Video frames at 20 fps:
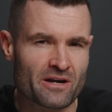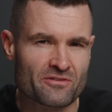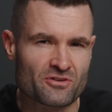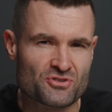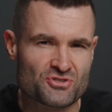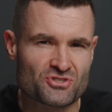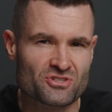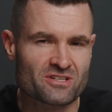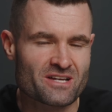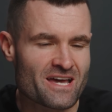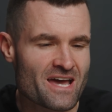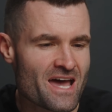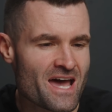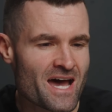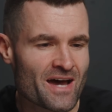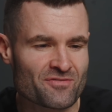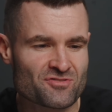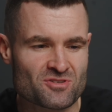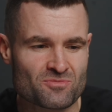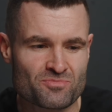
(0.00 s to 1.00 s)
There's gonna
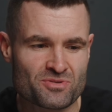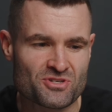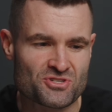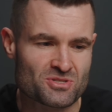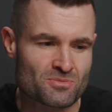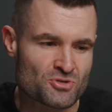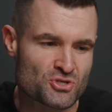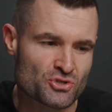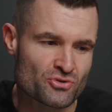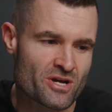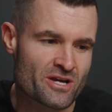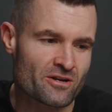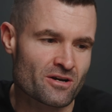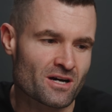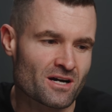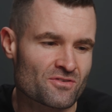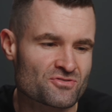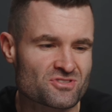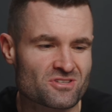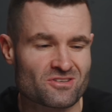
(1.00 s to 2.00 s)
have to be some
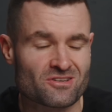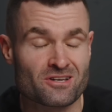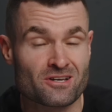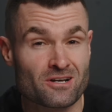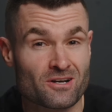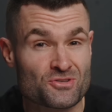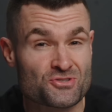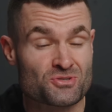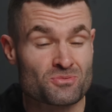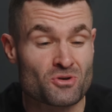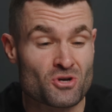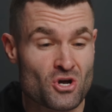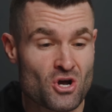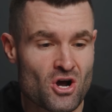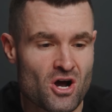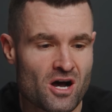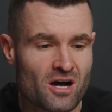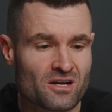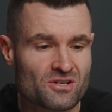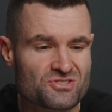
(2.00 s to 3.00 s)
trade-offs and cut some
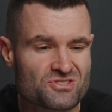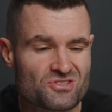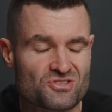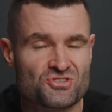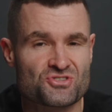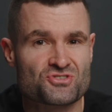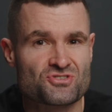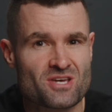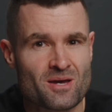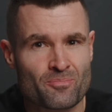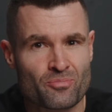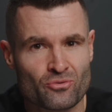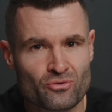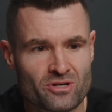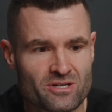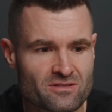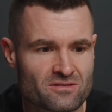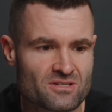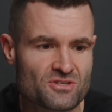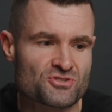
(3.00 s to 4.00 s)
costs to
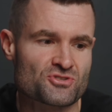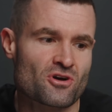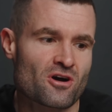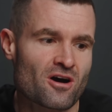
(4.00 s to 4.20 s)
separate these